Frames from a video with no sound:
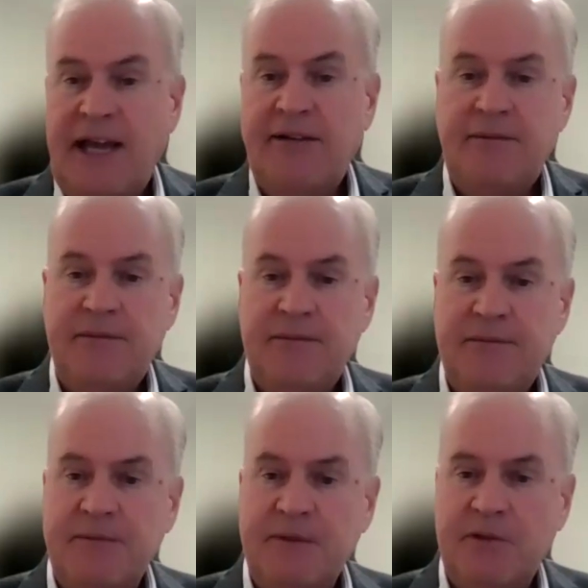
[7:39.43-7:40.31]
Ken,
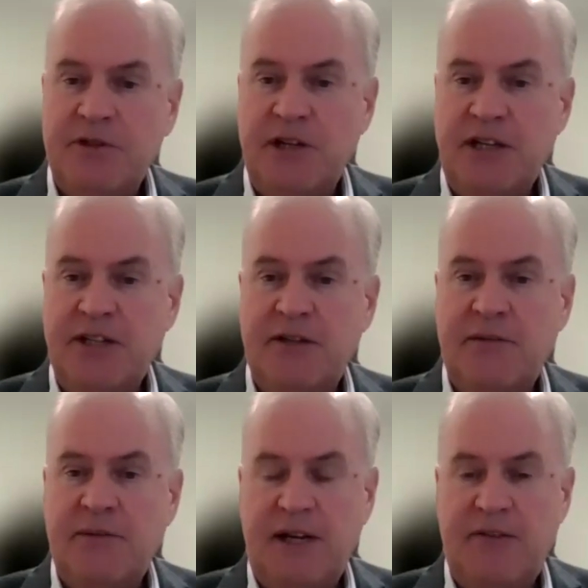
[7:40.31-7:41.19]
would you like
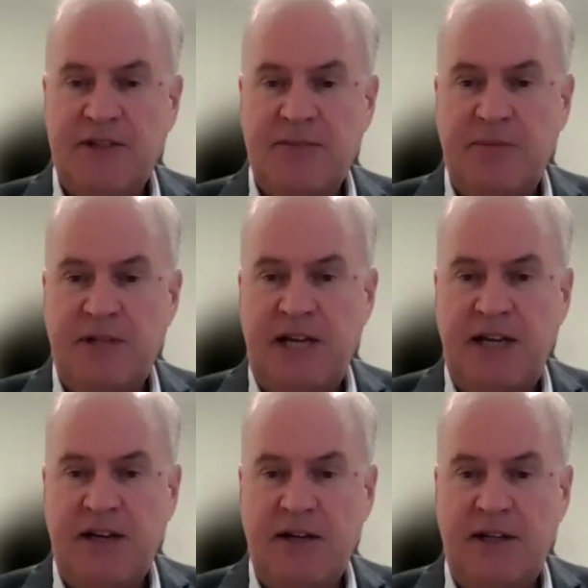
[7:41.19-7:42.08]
to give us some
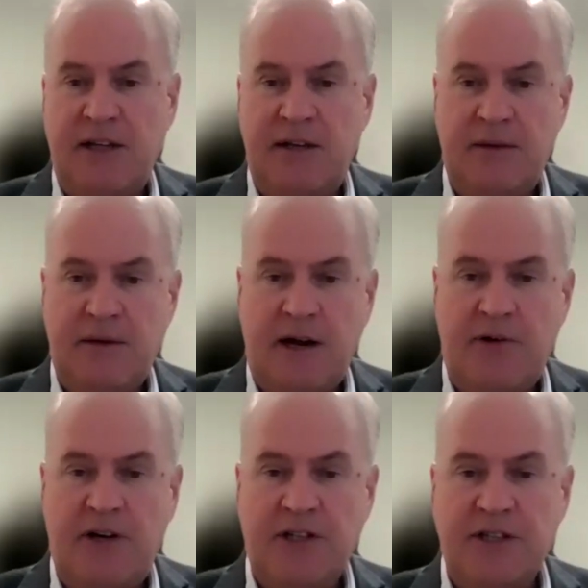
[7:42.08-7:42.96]
update on the
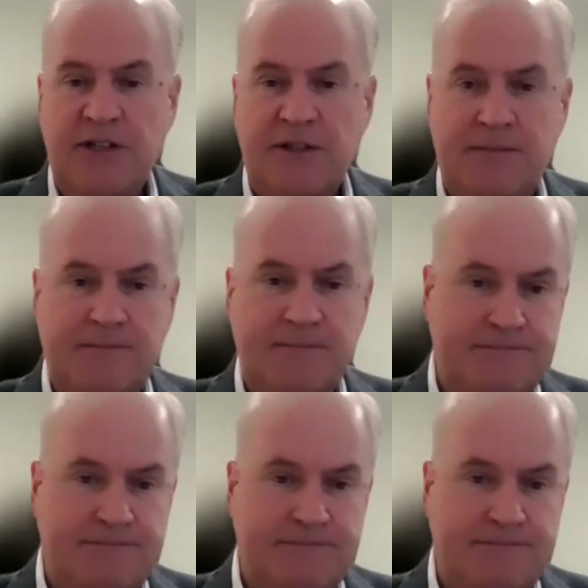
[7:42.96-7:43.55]
operations?